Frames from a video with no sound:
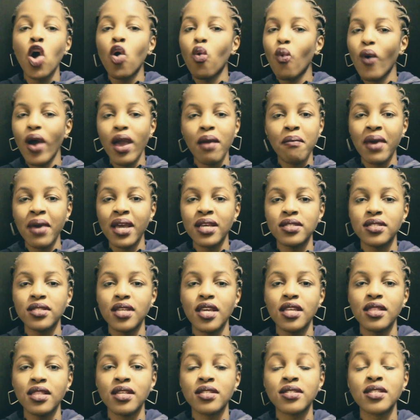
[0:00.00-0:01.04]
Why am I
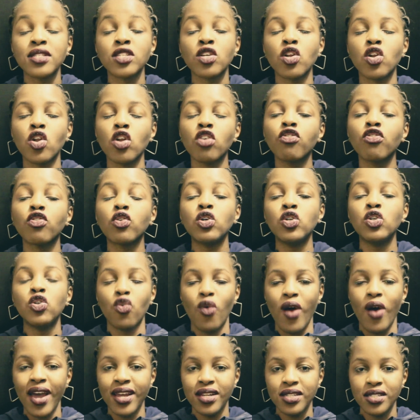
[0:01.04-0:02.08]
saying this? There's a lot of good
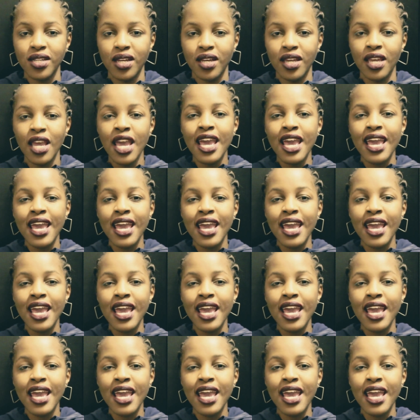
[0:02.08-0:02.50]
writing